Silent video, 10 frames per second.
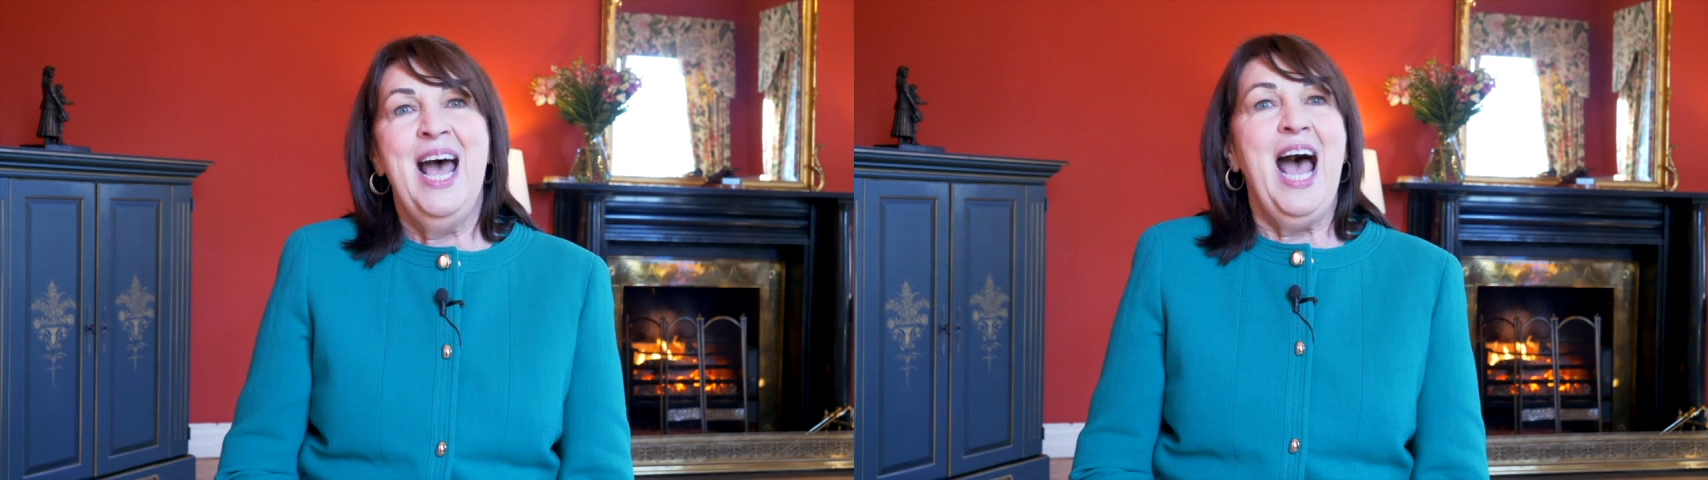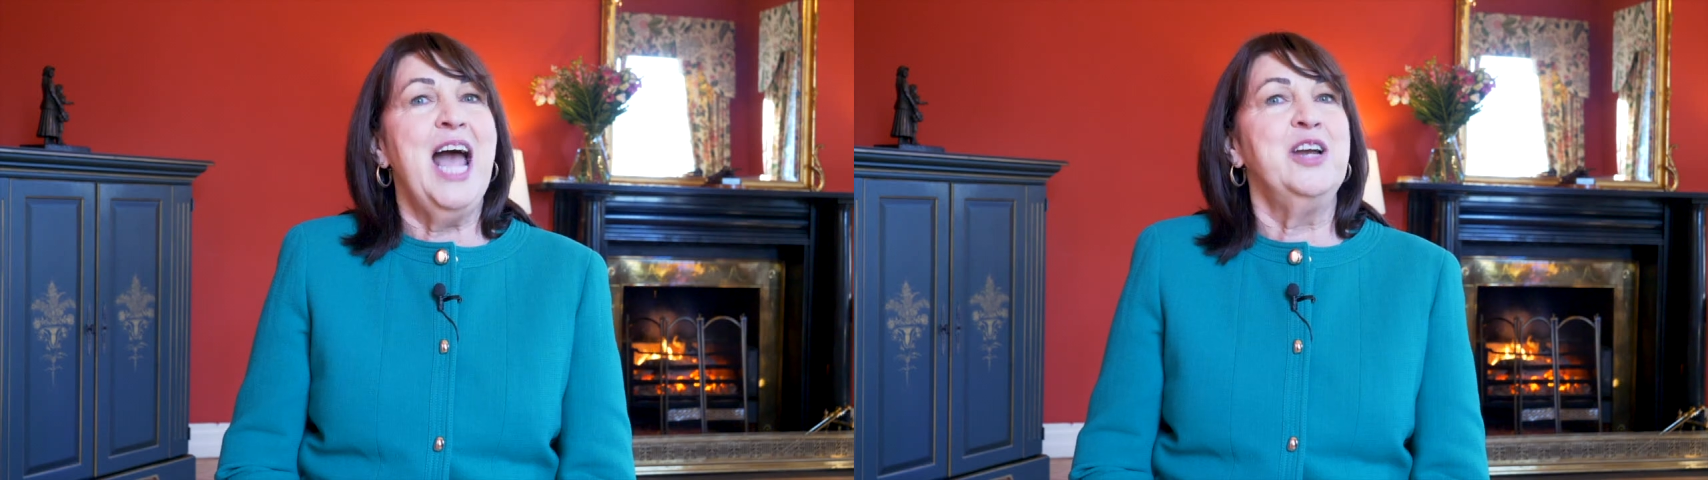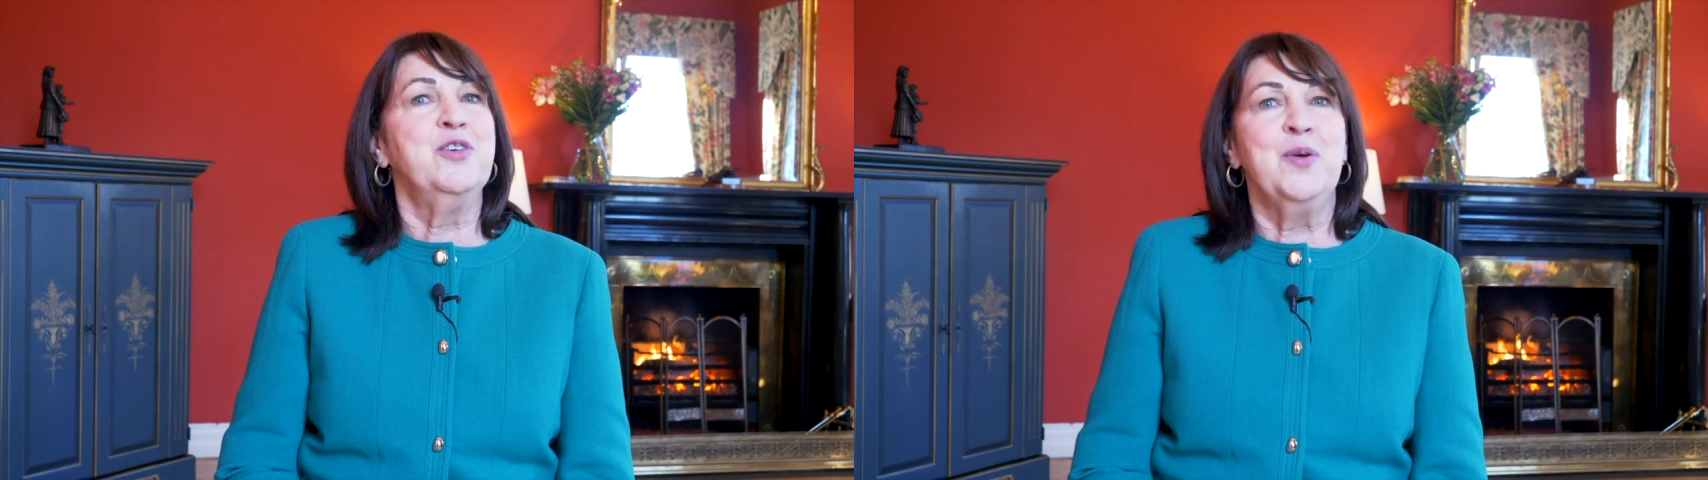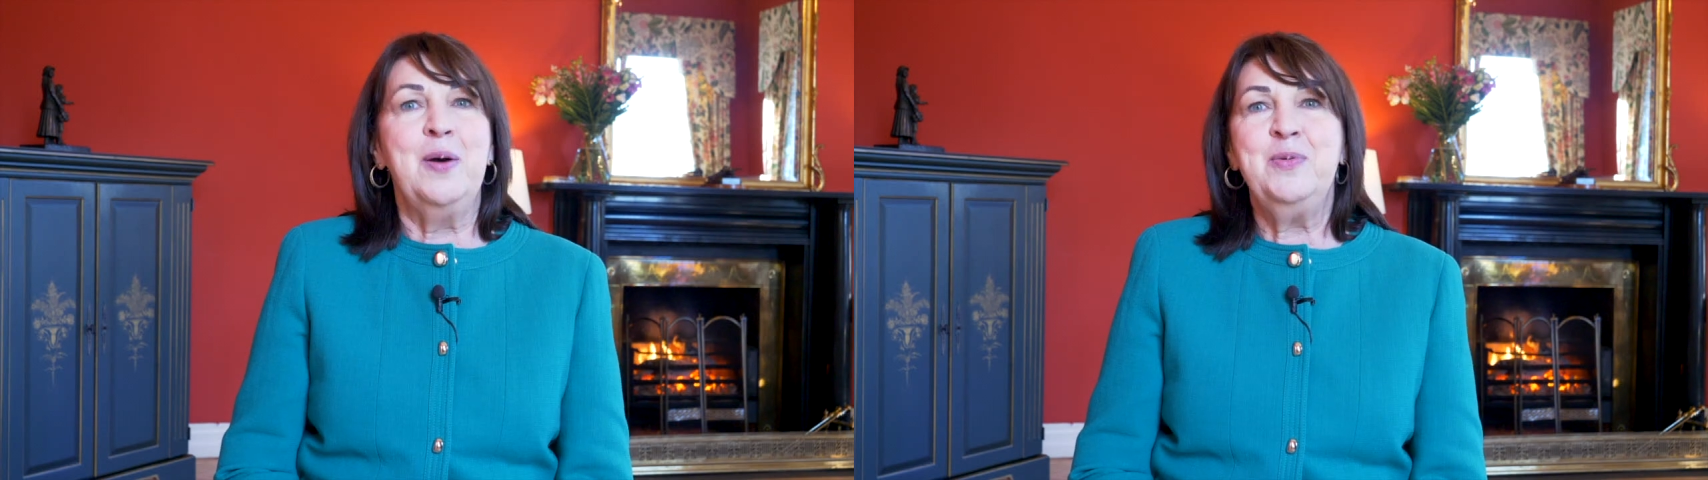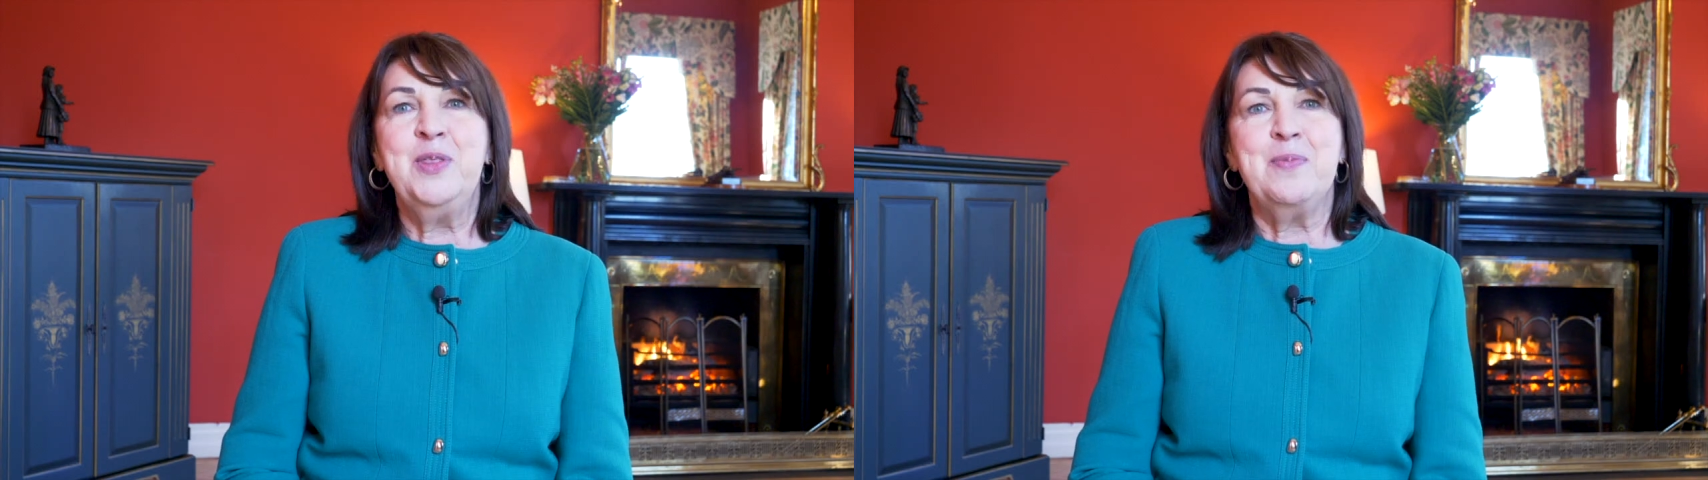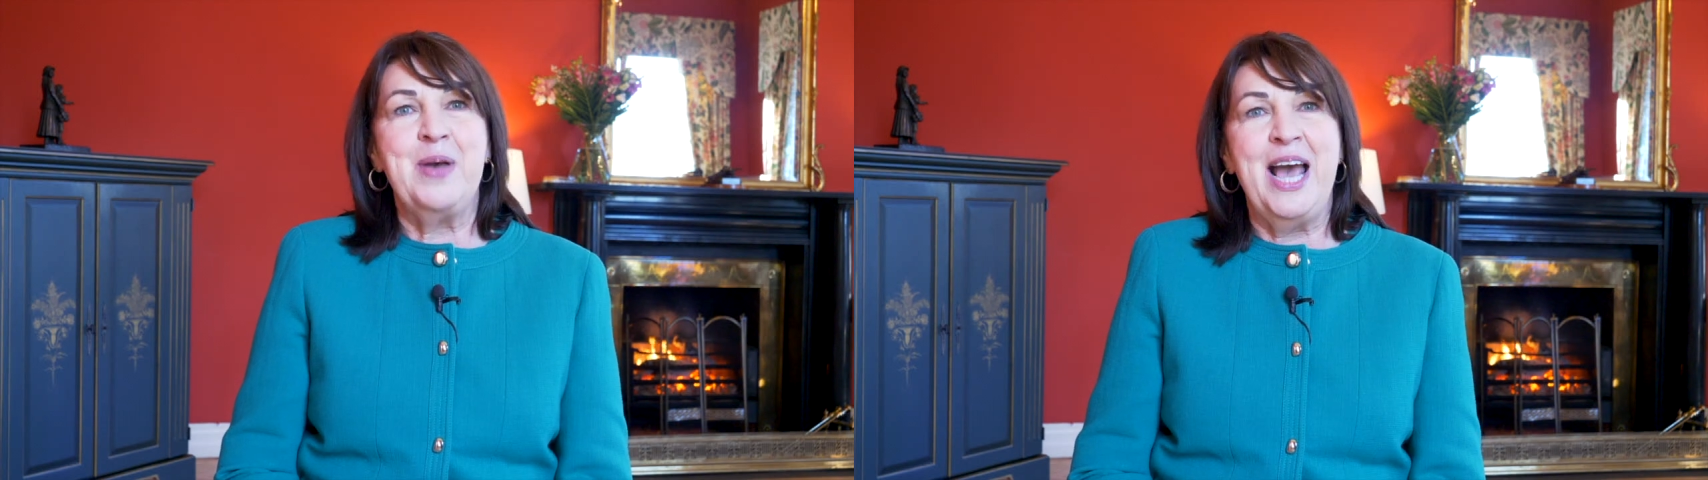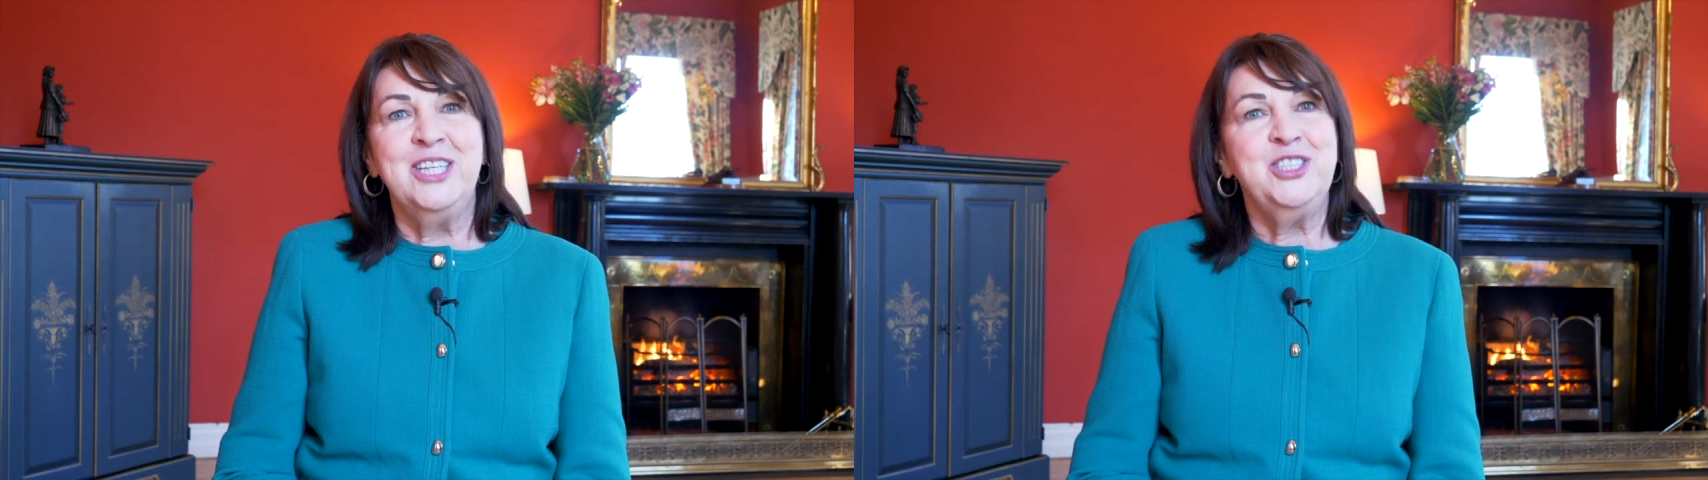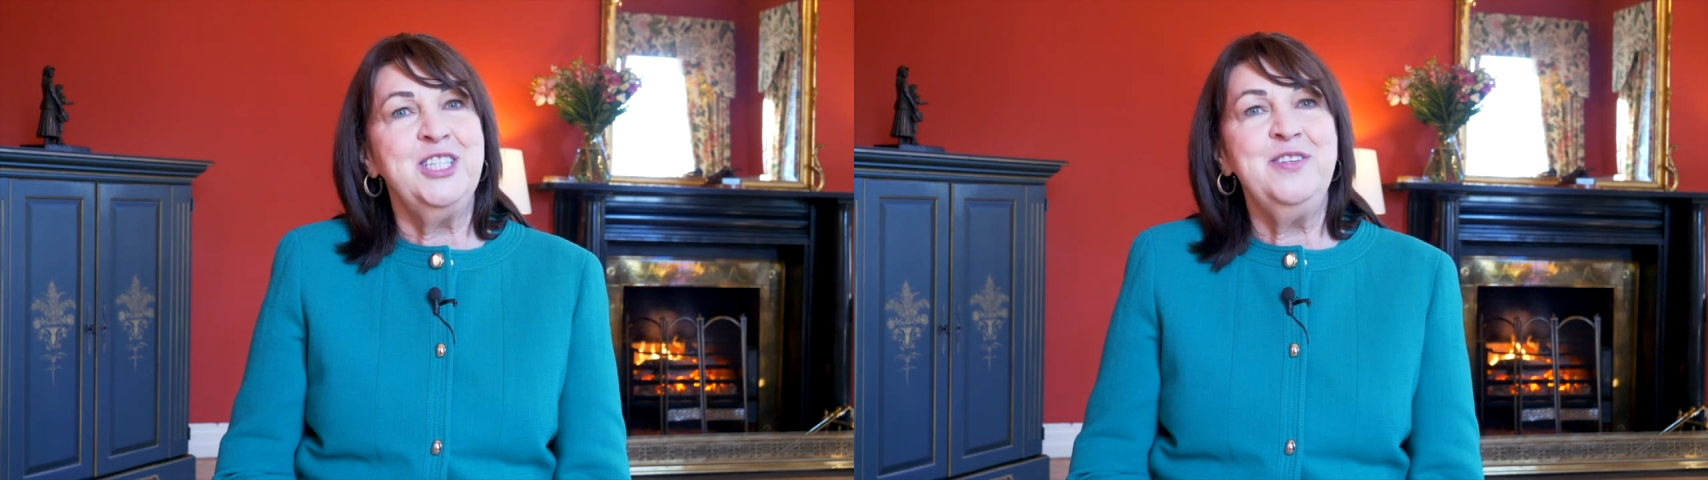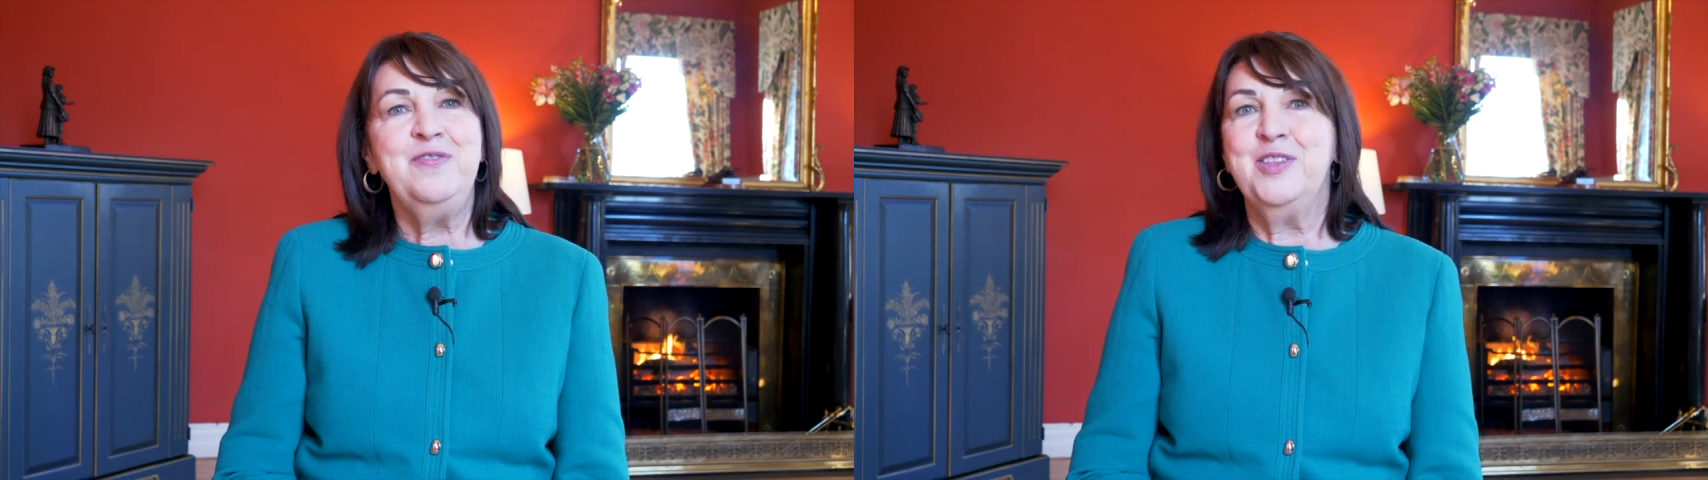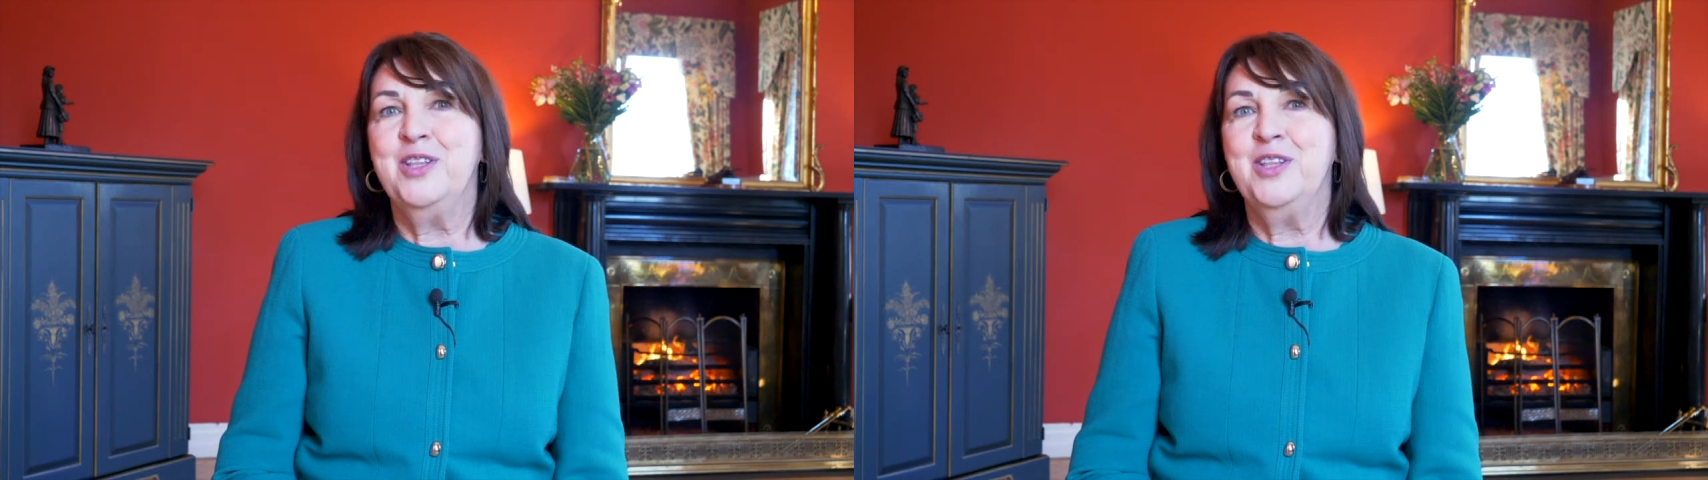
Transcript: I grew up with a passion for